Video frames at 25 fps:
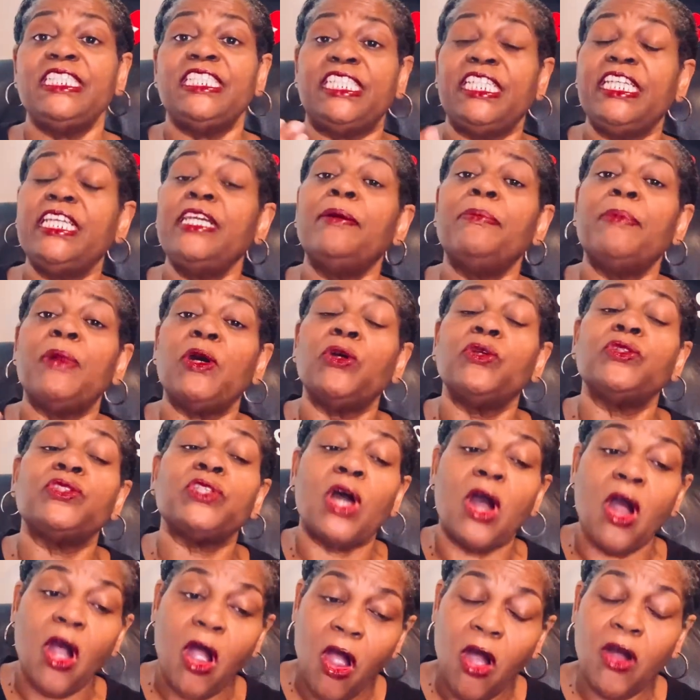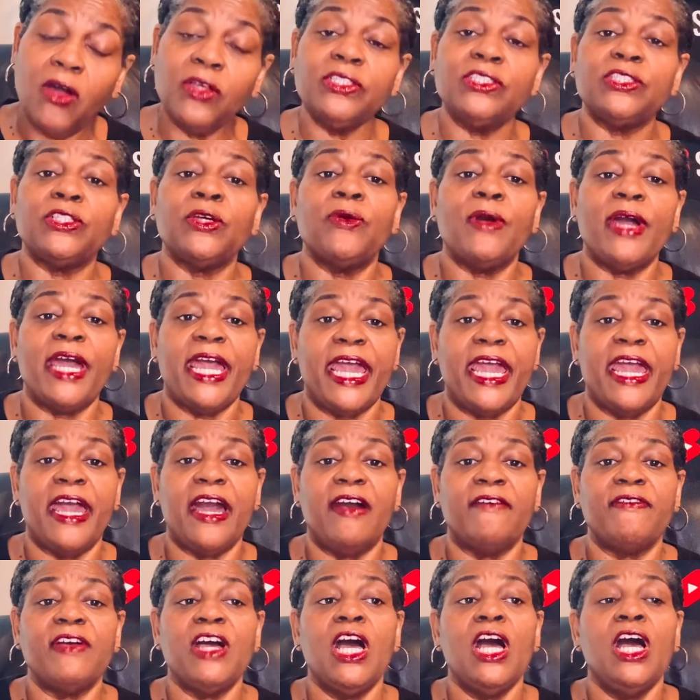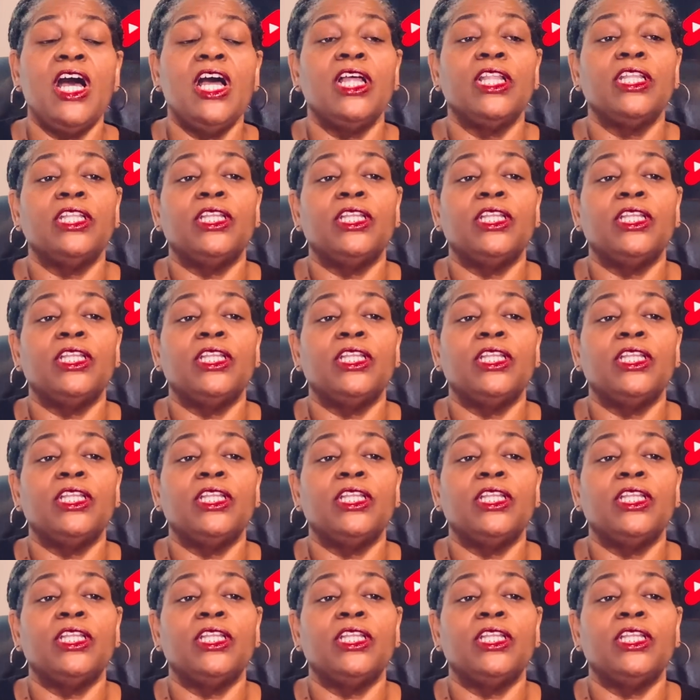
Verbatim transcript: GMOs also have